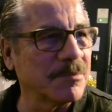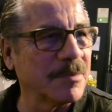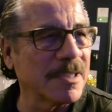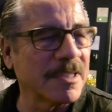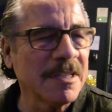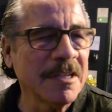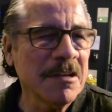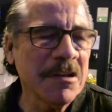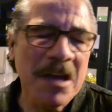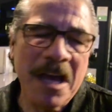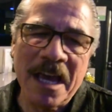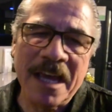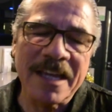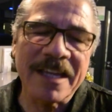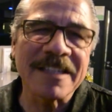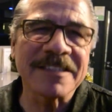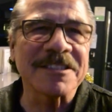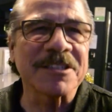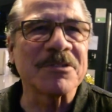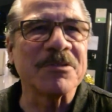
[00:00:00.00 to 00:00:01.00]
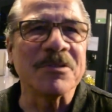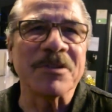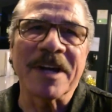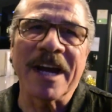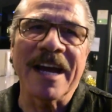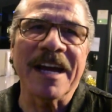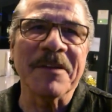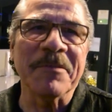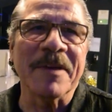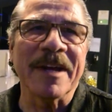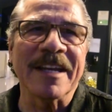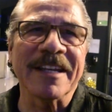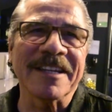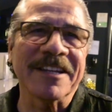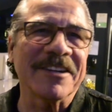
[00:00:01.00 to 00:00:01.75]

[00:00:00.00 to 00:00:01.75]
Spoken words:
But he's a cool guy, man.